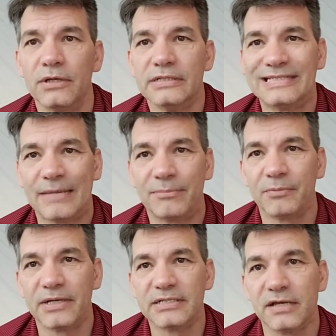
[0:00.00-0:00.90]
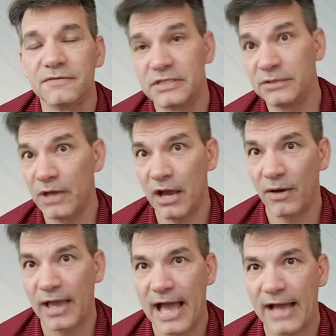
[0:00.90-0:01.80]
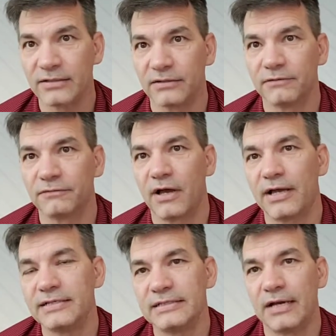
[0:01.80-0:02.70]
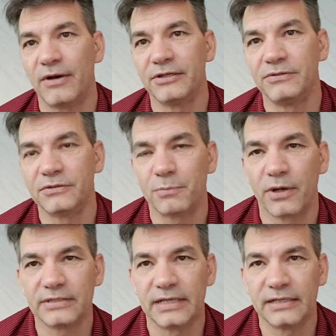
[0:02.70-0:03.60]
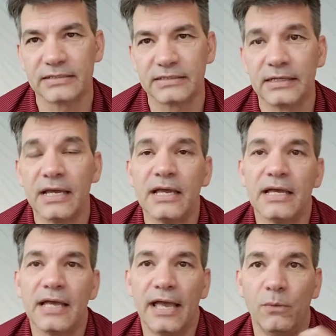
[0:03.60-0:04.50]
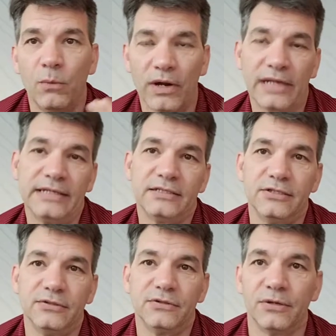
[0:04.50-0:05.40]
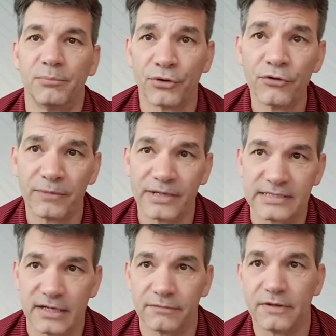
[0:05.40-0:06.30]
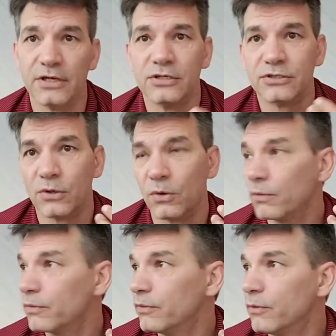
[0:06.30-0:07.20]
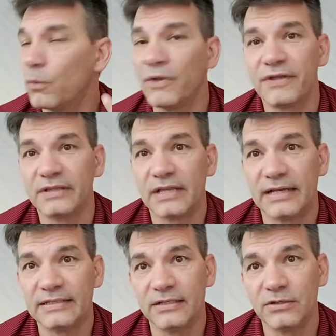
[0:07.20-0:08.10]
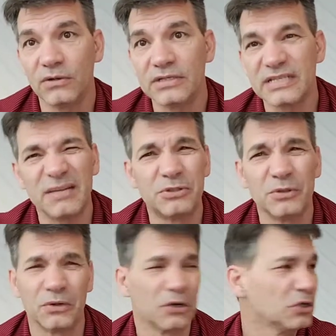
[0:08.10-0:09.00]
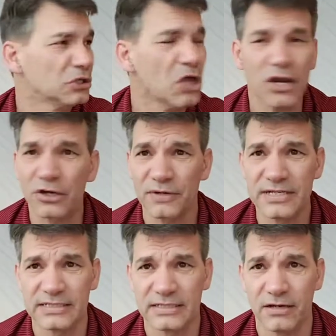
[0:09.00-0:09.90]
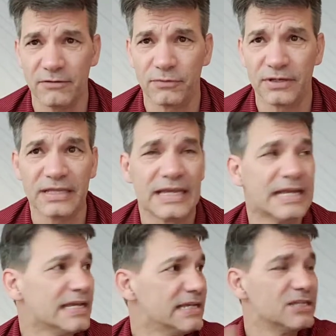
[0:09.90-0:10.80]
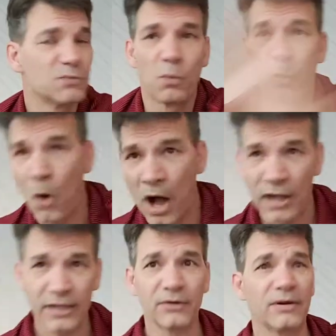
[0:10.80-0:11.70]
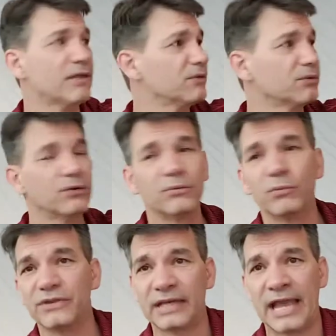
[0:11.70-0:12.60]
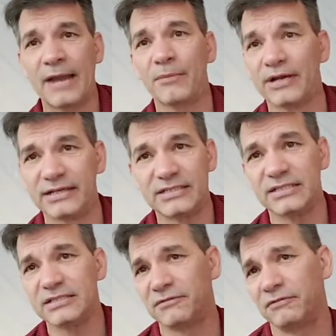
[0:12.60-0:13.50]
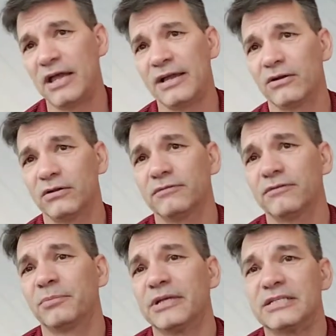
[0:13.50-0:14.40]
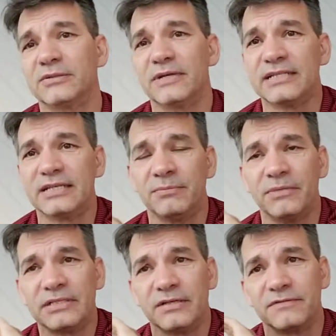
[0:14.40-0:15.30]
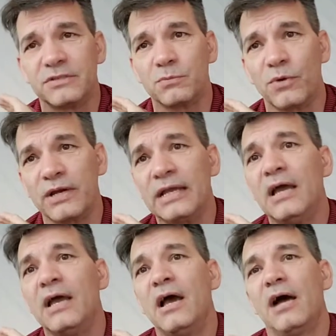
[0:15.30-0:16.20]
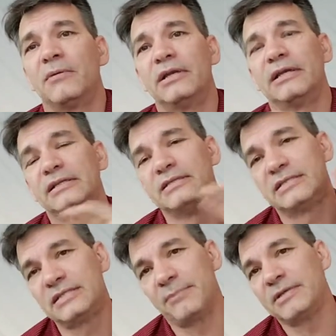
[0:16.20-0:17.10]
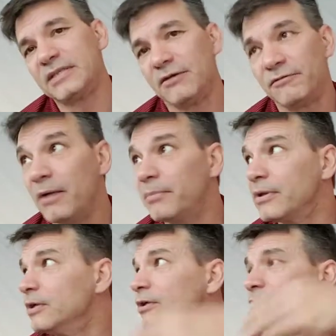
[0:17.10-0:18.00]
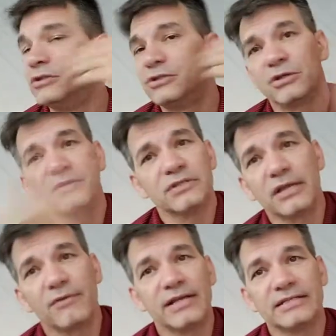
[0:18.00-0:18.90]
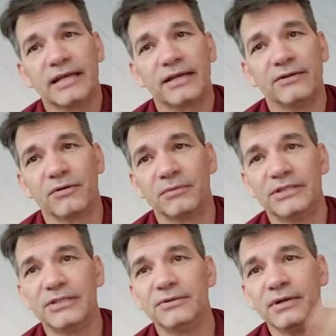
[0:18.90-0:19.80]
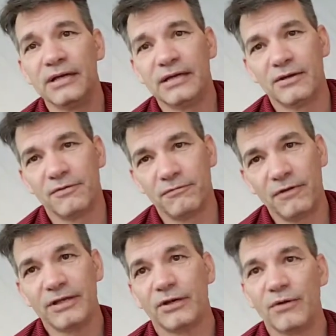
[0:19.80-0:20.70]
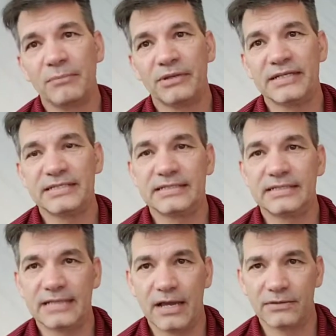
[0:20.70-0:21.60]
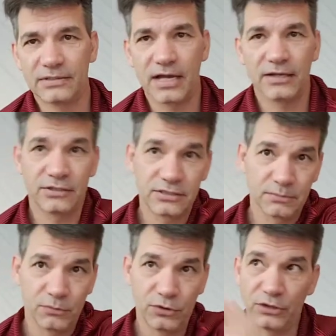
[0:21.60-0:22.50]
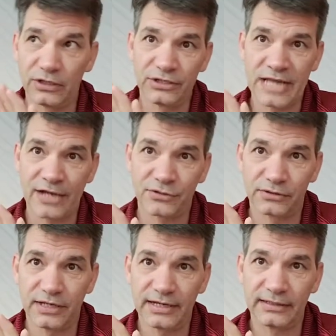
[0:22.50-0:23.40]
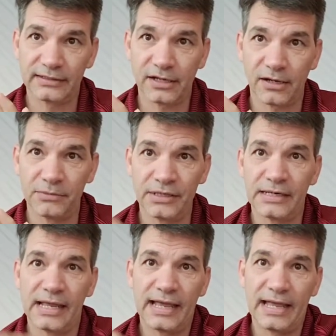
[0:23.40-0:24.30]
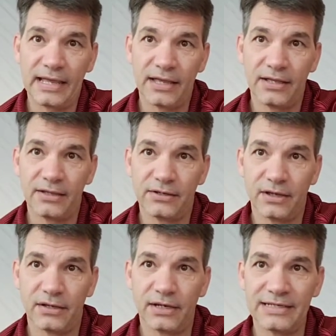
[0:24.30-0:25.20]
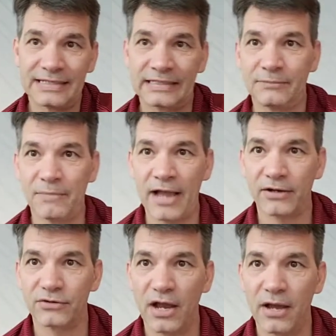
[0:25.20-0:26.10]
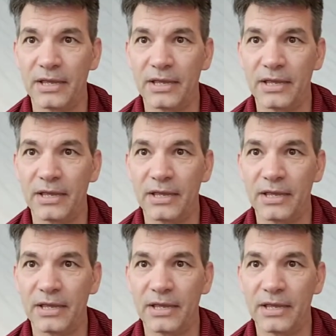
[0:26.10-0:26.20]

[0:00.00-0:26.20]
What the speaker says: taping myself, see how I act on the fly, see how I do spontaneously, and what I need to do to improve myself. So the one thing that I did notice that I'm doing a lot of crazy stuff with is walking around the room with the camera, and it's just flying all over the place. So I said to myself this morning, I'm gonna set myself up, show the sunrise like I normally do, find a great place to sit down that's got some good natural lighting to come in and a nice clean backdrop,